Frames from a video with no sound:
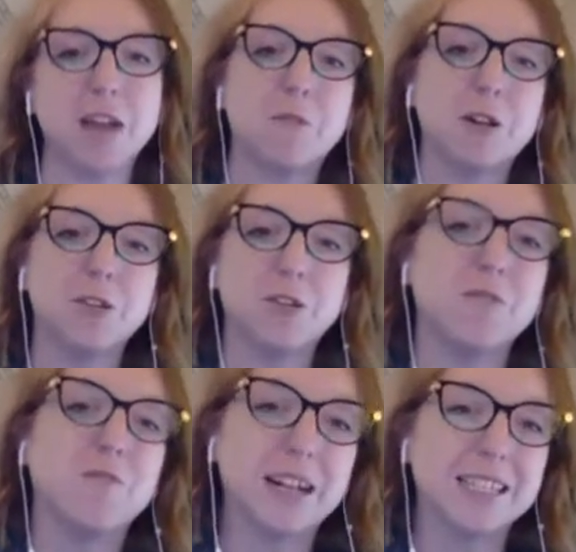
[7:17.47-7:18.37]
and where you
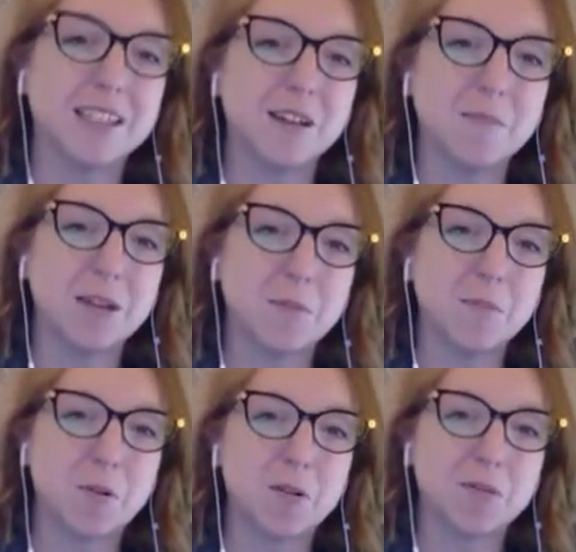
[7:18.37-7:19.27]
can find some
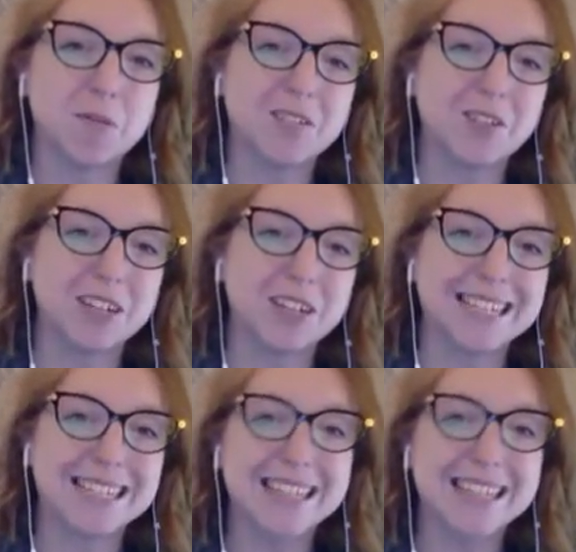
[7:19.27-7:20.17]
important
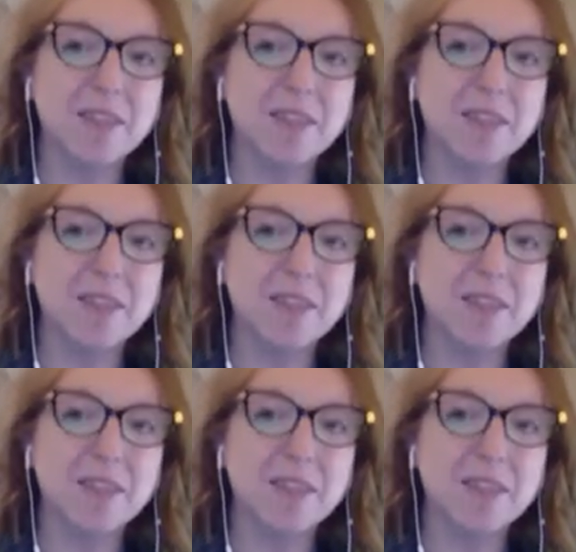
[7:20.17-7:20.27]
resources.